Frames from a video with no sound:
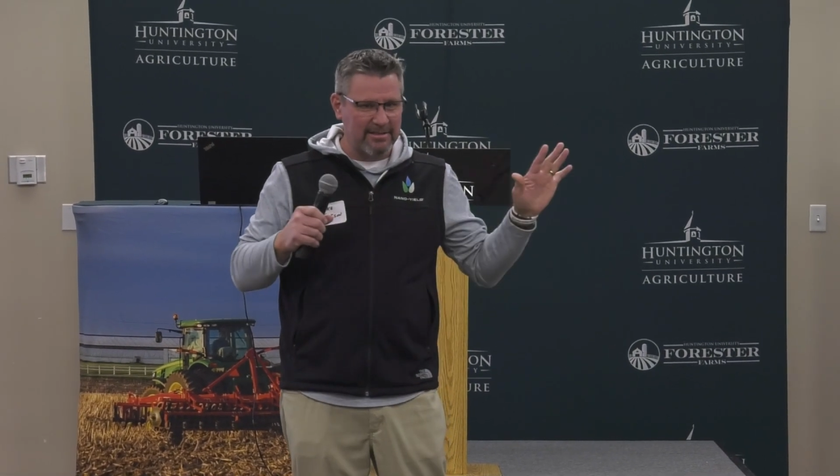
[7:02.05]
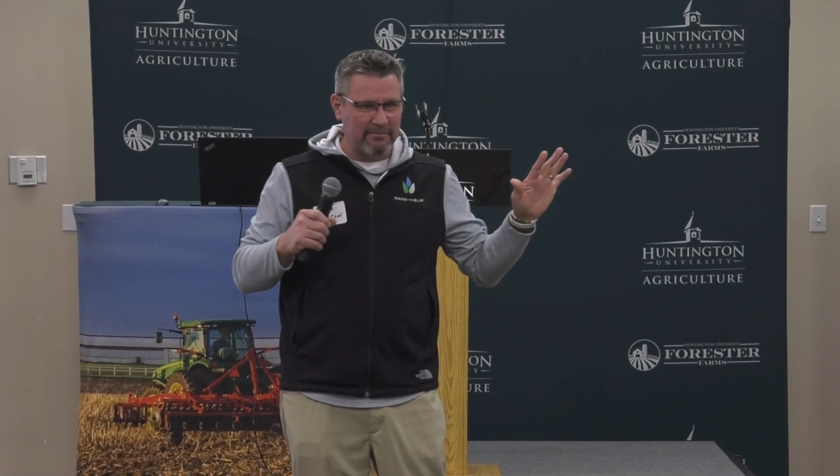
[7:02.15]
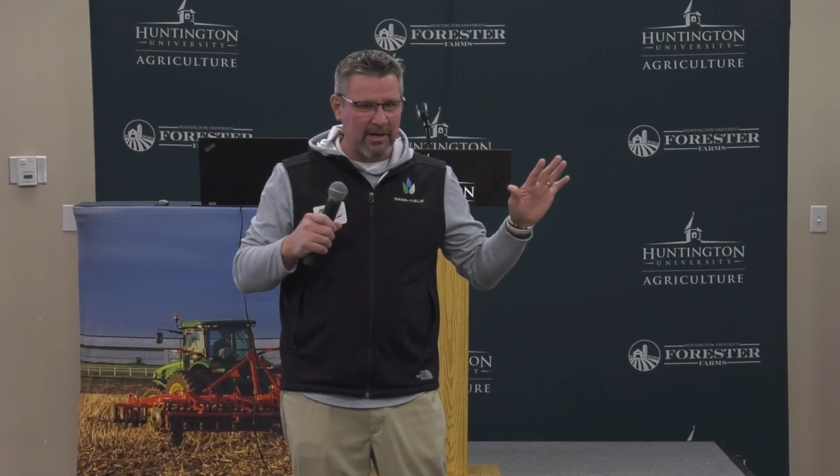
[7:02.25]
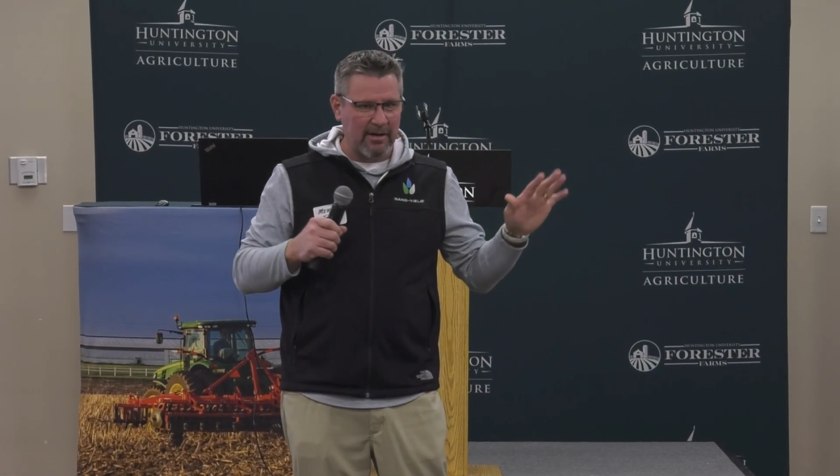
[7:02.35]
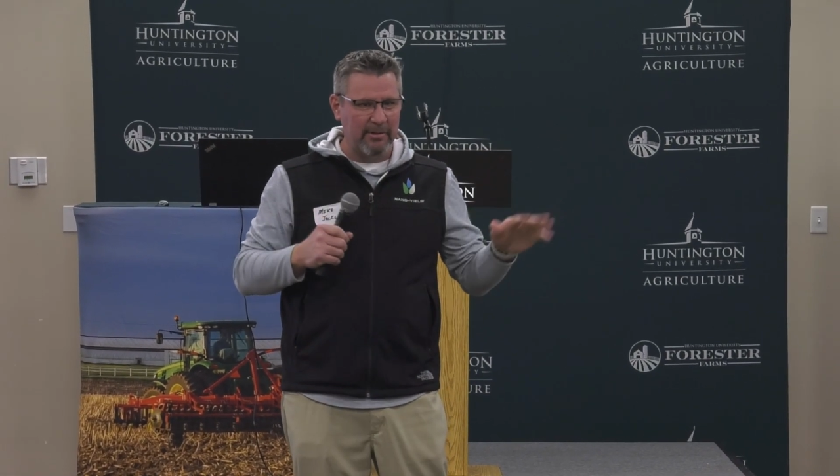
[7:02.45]

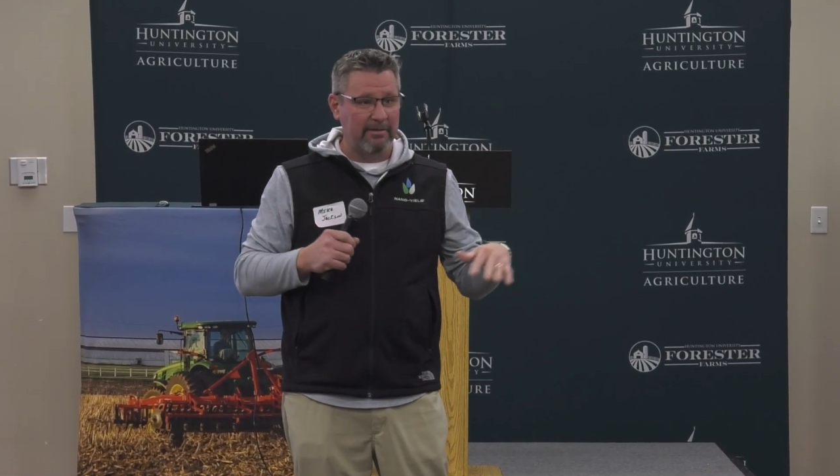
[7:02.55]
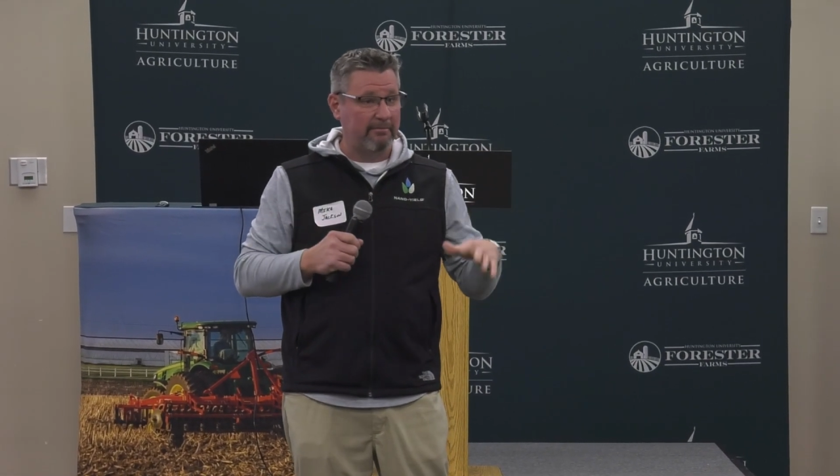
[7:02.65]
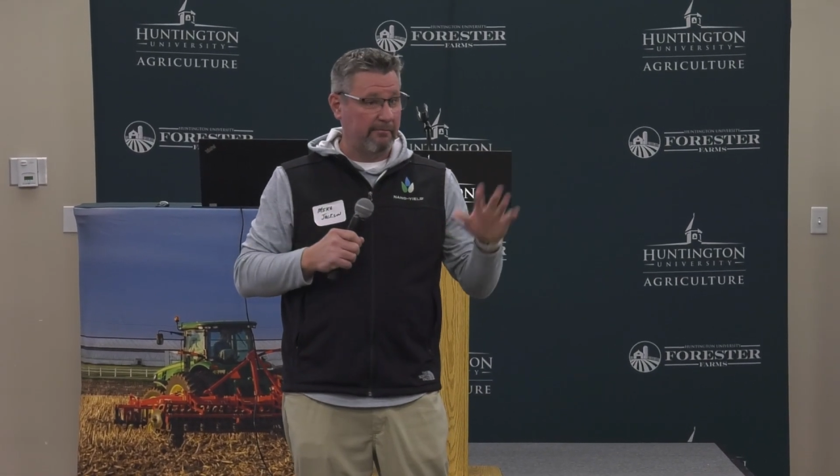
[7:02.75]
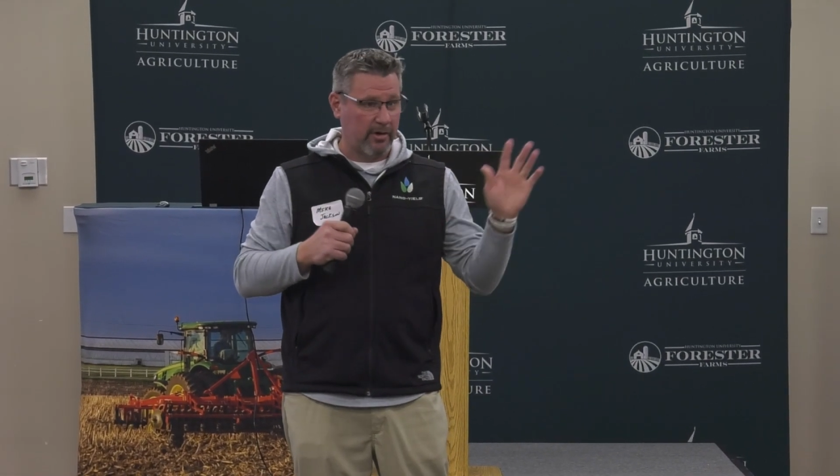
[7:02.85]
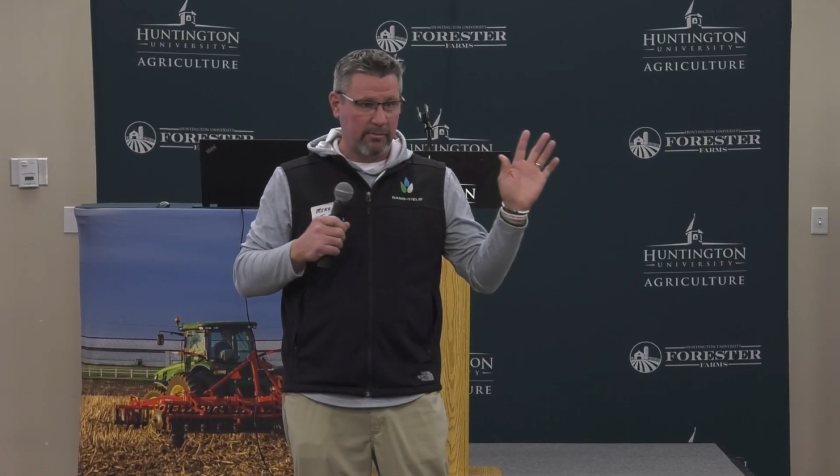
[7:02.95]
environment,
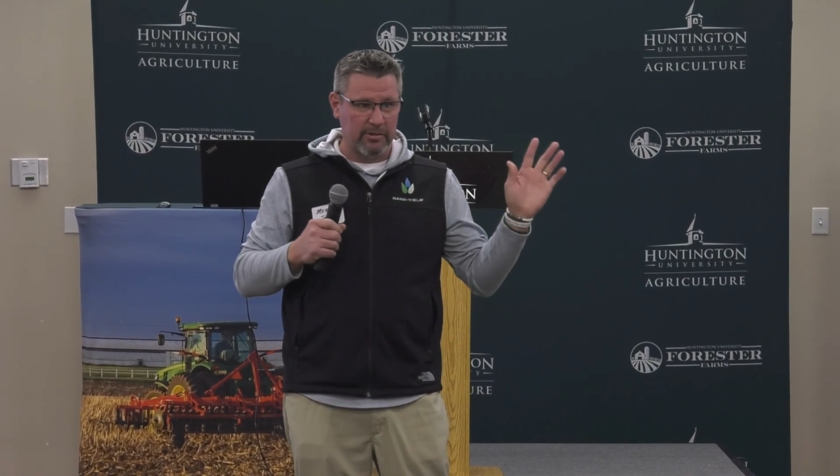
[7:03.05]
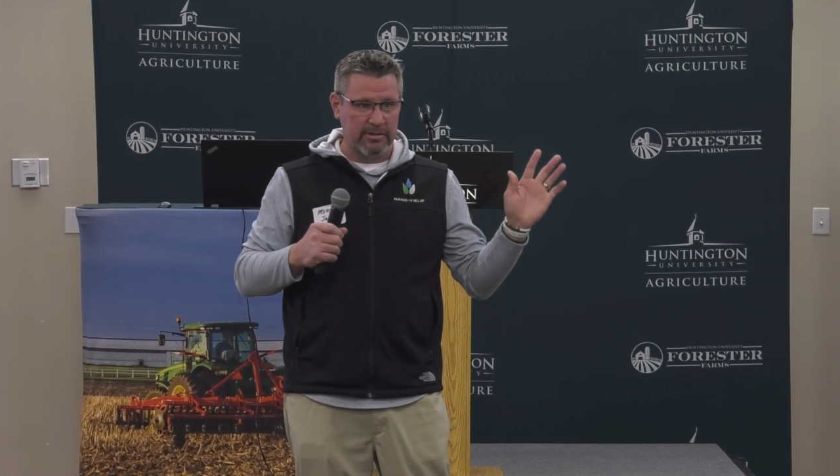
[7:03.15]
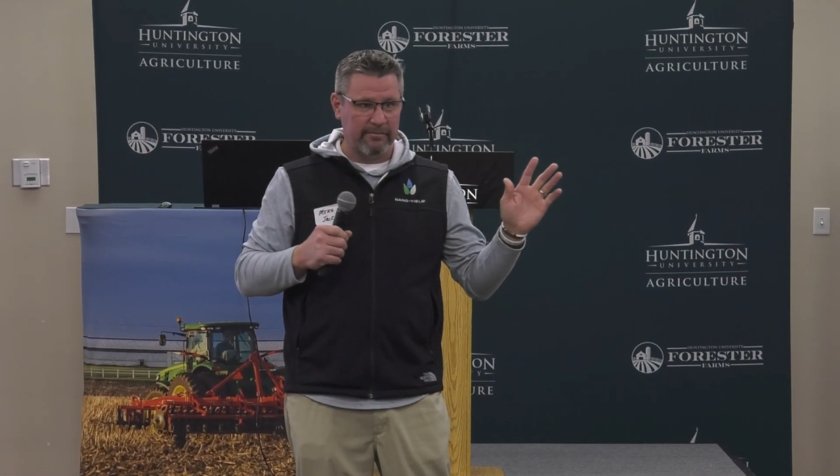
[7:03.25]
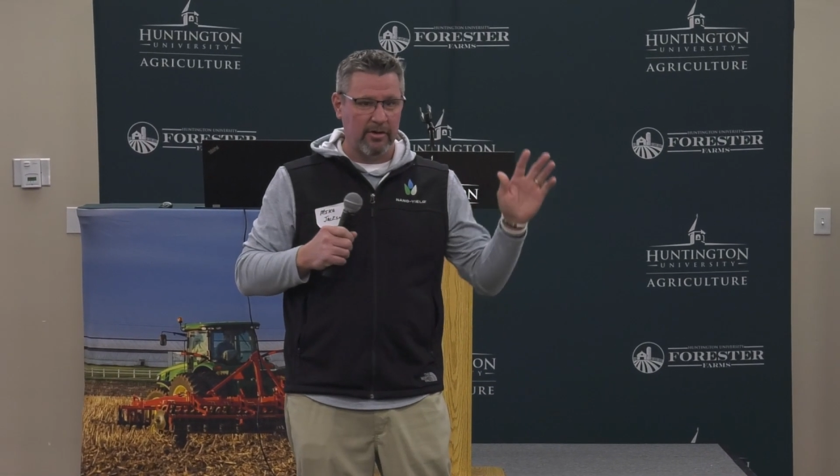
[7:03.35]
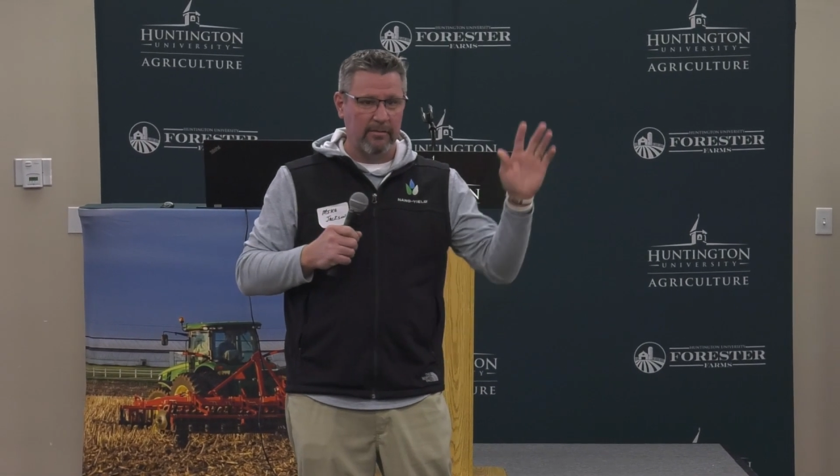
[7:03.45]
farmers are
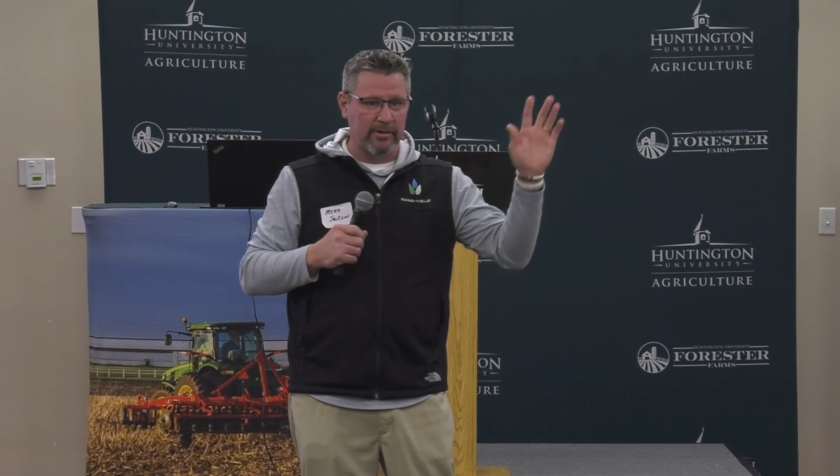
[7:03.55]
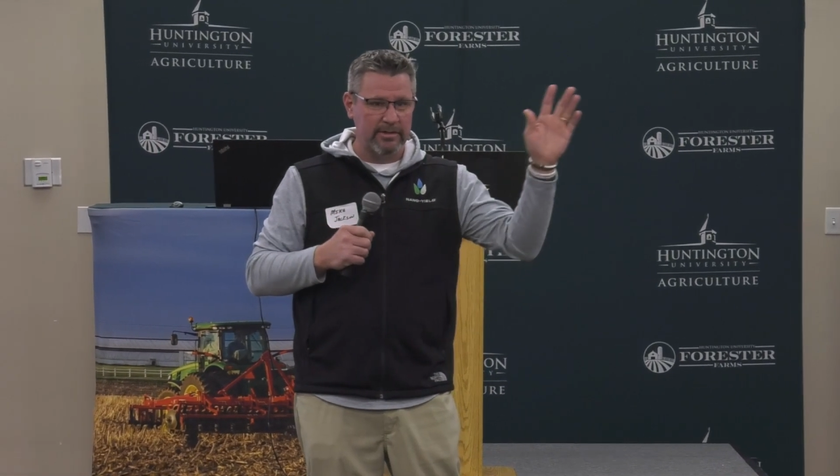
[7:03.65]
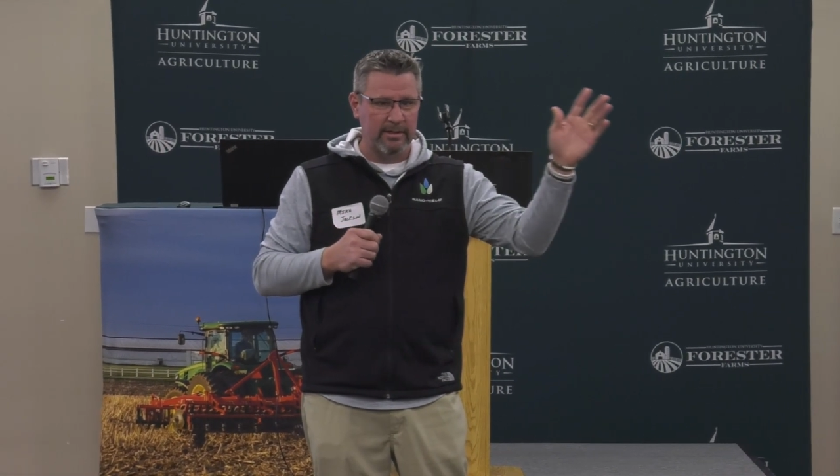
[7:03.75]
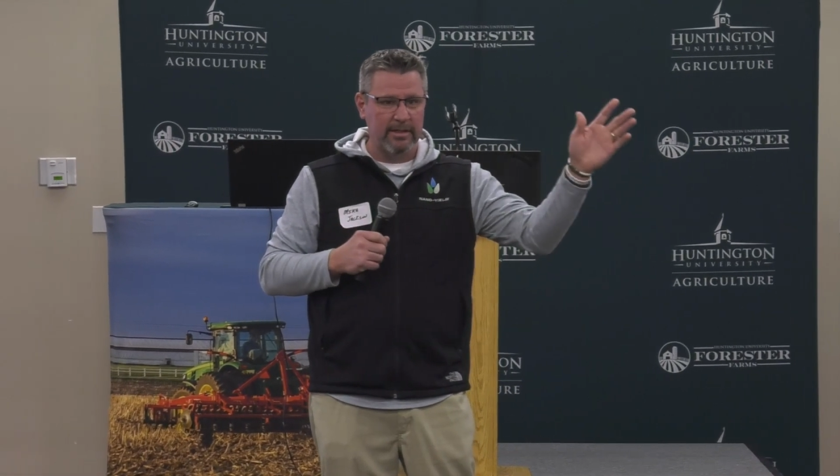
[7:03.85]
farmers.